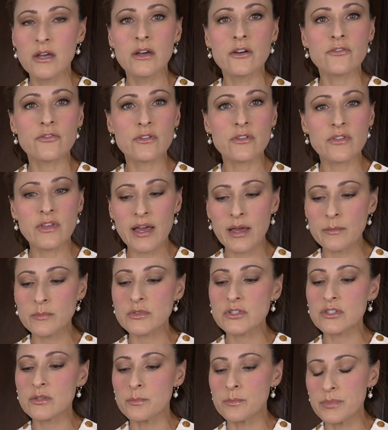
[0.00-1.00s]
for them
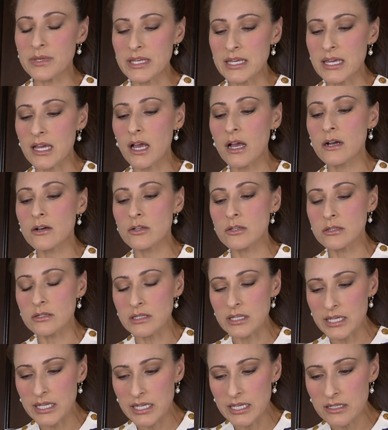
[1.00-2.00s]
to be
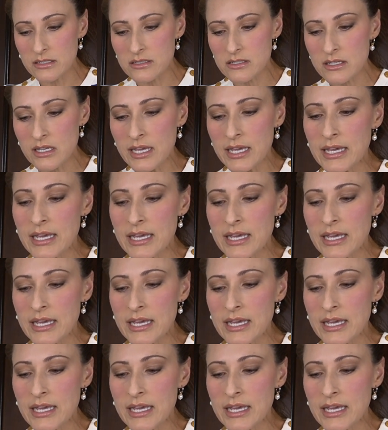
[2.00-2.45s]
cleaned.